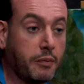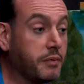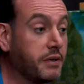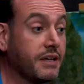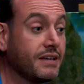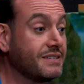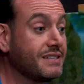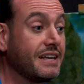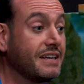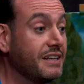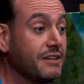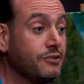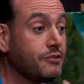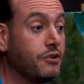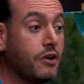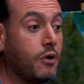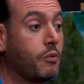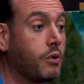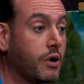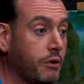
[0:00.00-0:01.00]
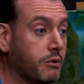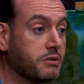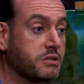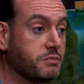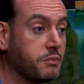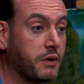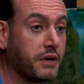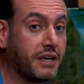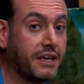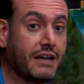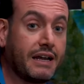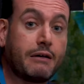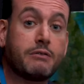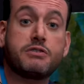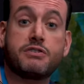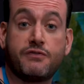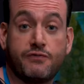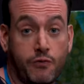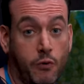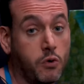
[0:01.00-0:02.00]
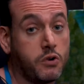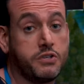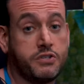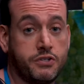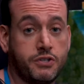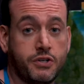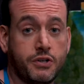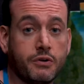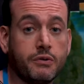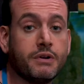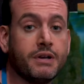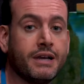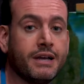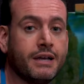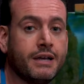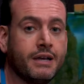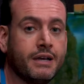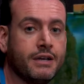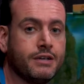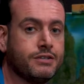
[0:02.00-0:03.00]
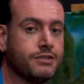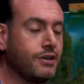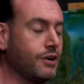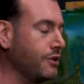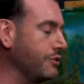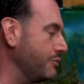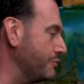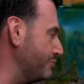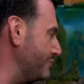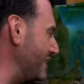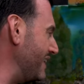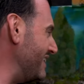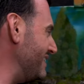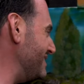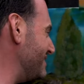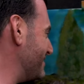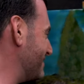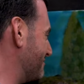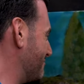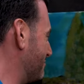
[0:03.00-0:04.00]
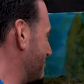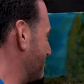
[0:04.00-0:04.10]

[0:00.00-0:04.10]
but because I didn't know where he was putting it, I was forced to. So that is